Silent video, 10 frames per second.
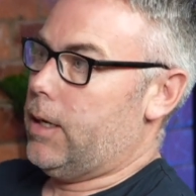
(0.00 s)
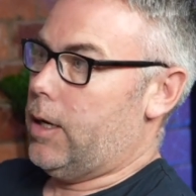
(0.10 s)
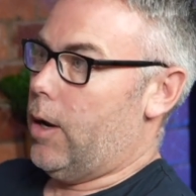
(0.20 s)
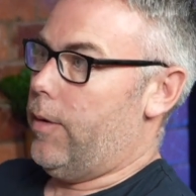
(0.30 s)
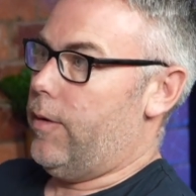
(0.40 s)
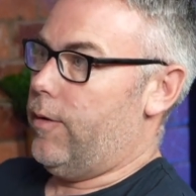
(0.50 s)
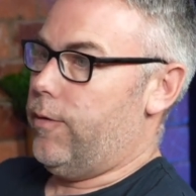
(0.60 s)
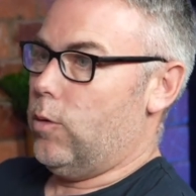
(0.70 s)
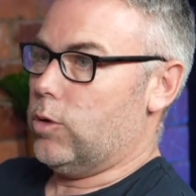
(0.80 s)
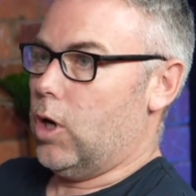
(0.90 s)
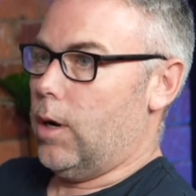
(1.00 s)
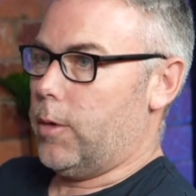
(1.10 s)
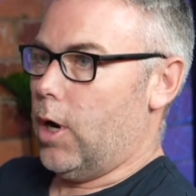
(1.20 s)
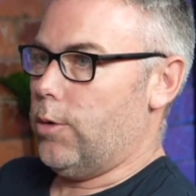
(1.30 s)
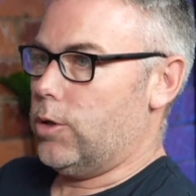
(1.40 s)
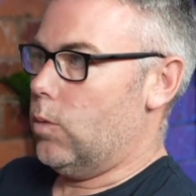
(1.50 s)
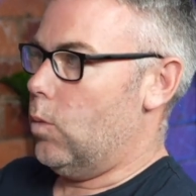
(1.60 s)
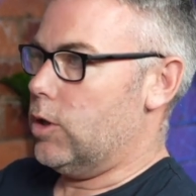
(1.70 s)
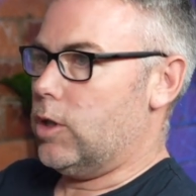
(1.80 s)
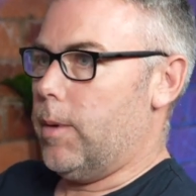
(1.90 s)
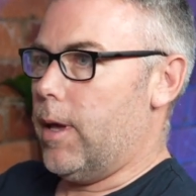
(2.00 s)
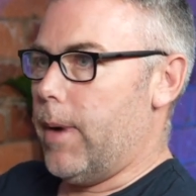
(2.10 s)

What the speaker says: they're in a full-time coach that wants to be a